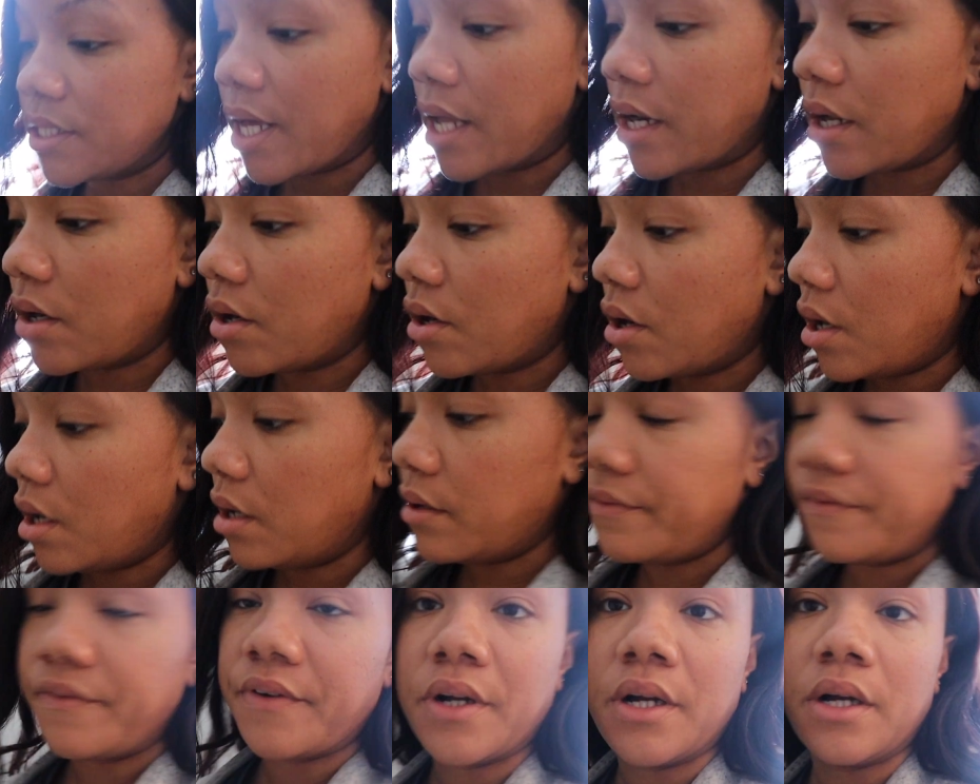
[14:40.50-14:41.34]
got a
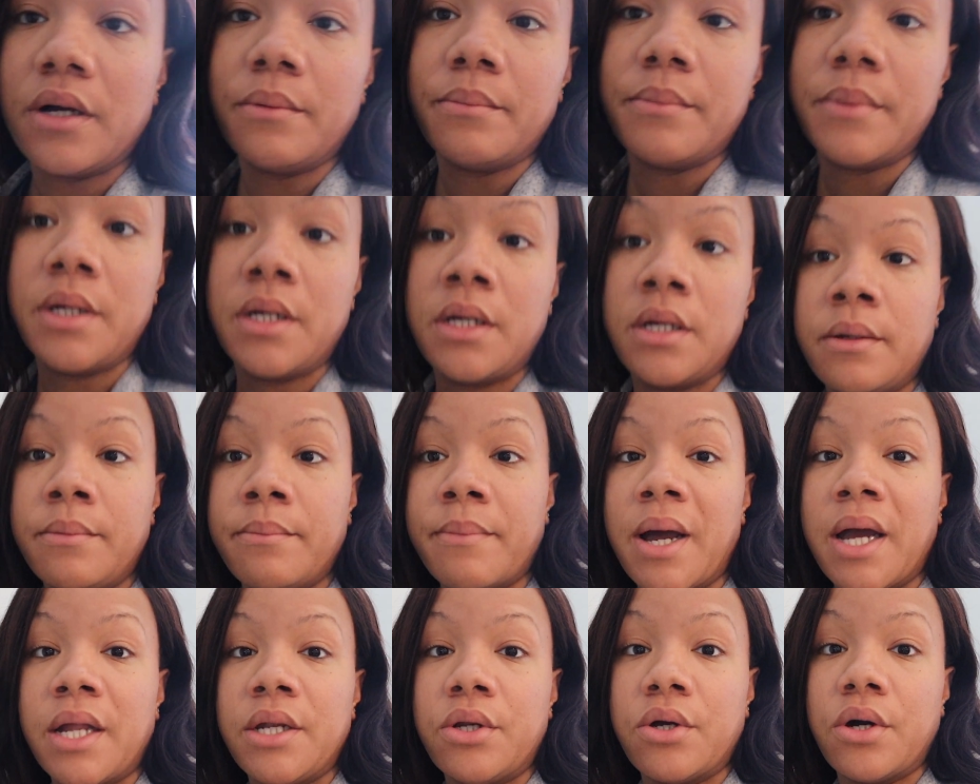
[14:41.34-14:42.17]
call from
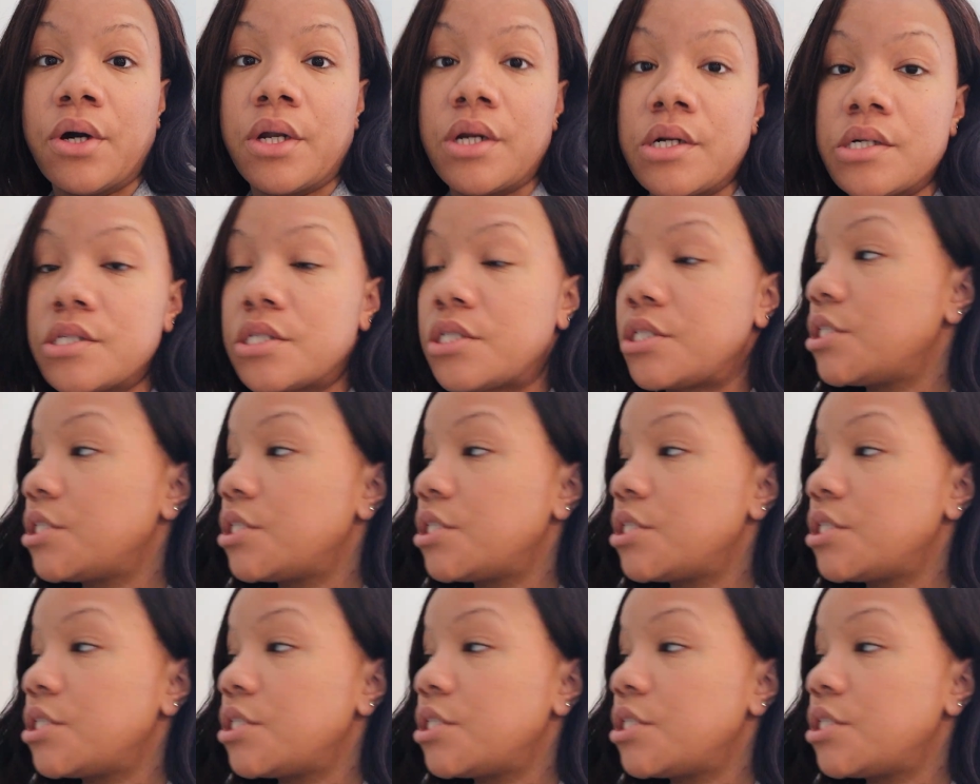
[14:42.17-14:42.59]
my daughter's